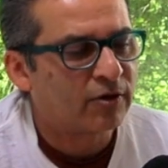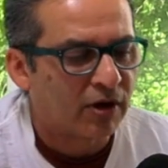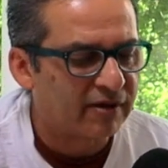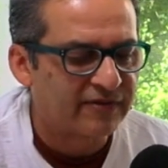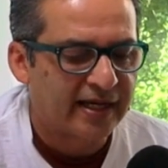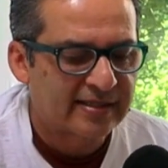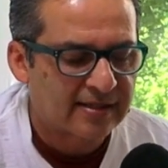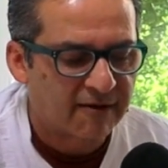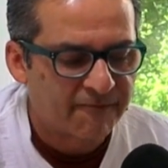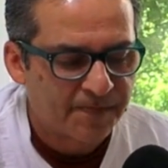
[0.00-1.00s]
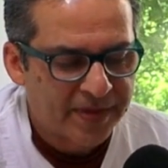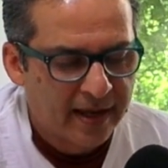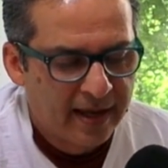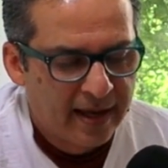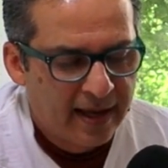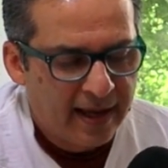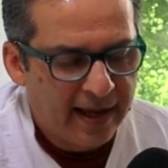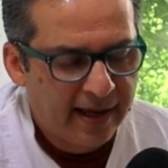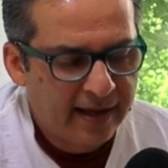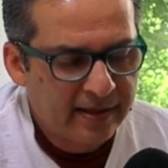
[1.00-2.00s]
and all of that stuff.
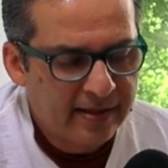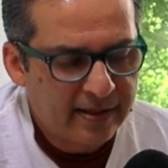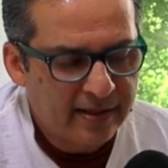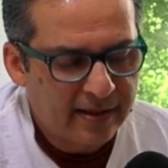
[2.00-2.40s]
And